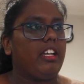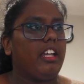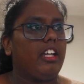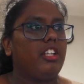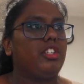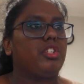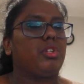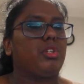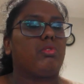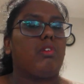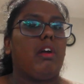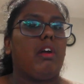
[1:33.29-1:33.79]

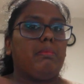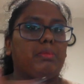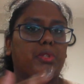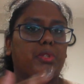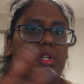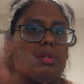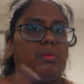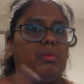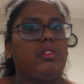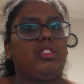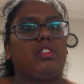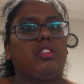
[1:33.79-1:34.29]

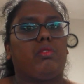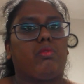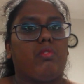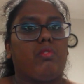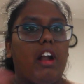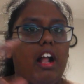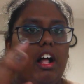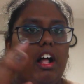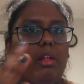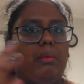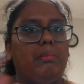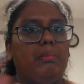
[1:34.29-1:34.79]
interruption with the
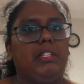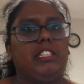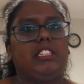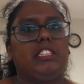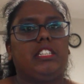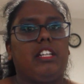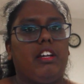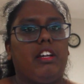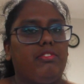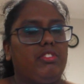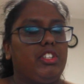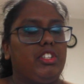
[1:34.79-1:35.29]
realm and
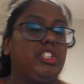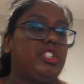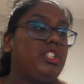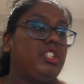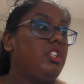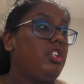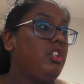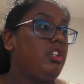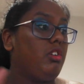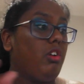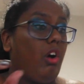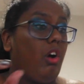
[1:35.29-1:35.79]
stuff, this
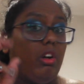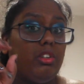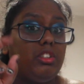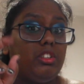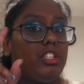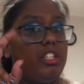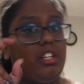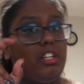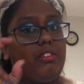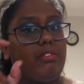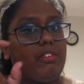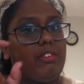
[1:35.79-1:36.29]

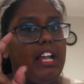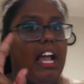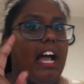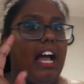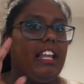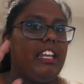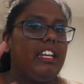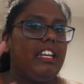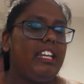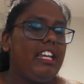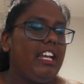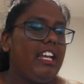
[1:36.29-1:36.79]
alternate
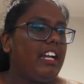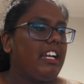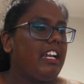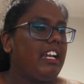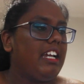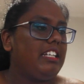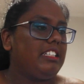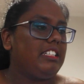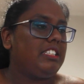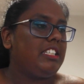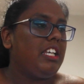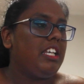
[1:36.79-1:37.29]
reality, I
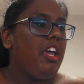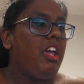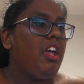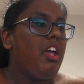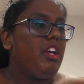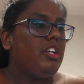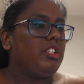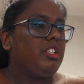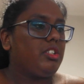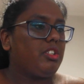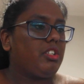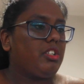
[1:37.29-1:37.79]
guess.
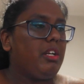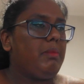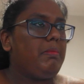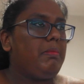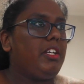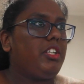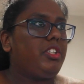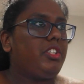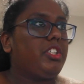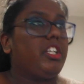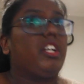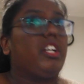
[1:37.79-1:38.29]
So it's going to
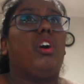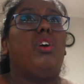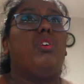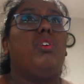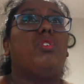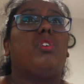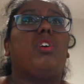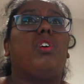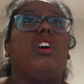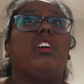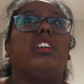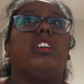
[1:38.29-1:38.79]
be interesting.
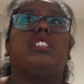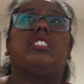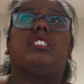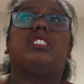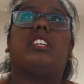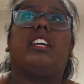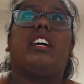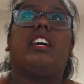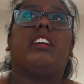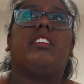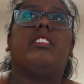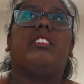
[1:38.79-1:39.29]
Oh god,
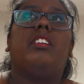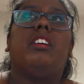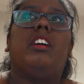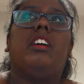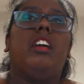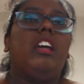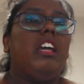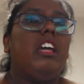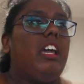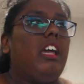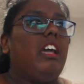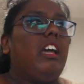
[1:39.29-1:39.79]
it's like,
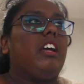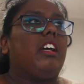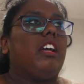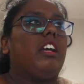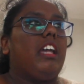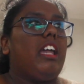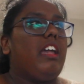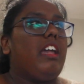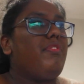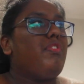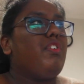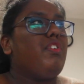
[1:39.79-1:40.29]

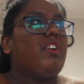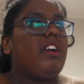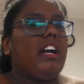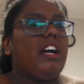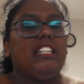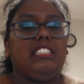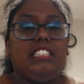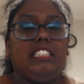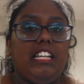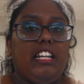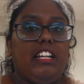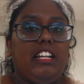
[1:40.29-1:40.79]
if you
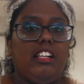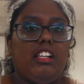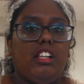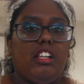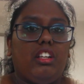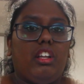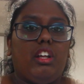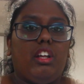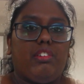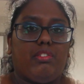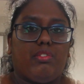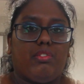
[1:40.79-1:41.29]
guys hear a
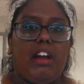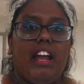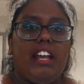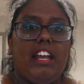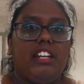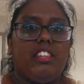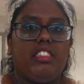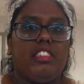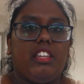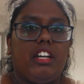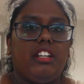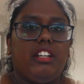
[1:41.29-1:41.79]
lot of
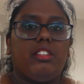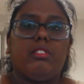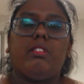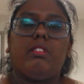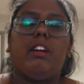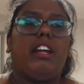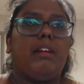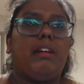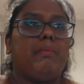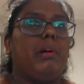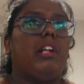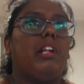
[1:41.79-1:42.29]
rain and thunder,
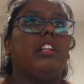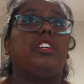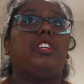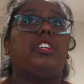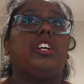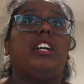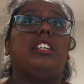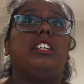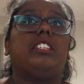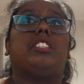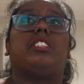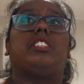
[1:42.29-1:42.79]
I
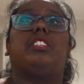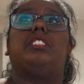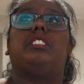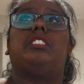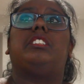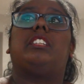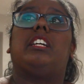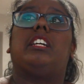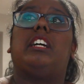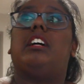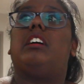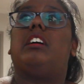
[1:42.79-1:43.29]
apologize,
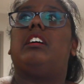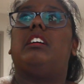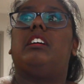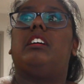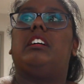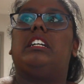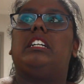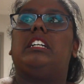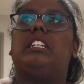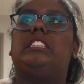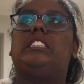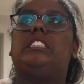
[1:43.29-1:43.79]
because
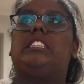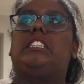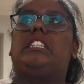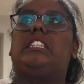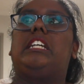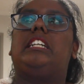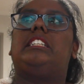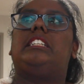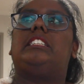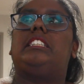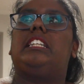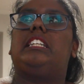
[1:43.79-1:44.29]

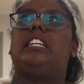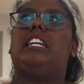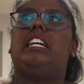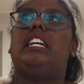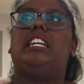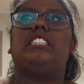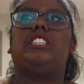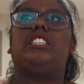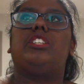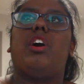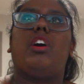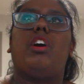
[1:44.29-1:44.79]

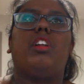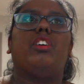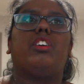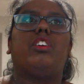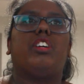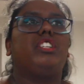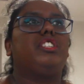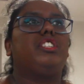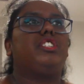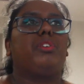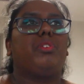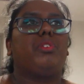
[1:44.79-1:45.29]
it's not
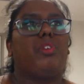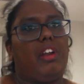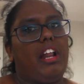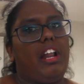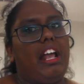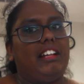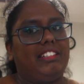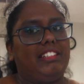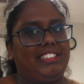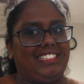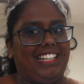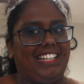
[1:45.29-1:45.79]
looking too good
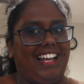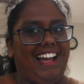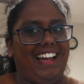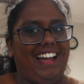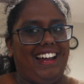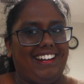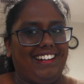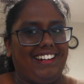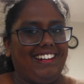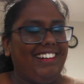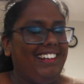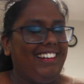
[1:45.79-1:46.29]

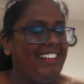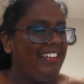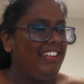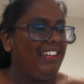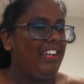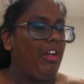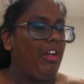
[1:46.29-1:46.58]
outside.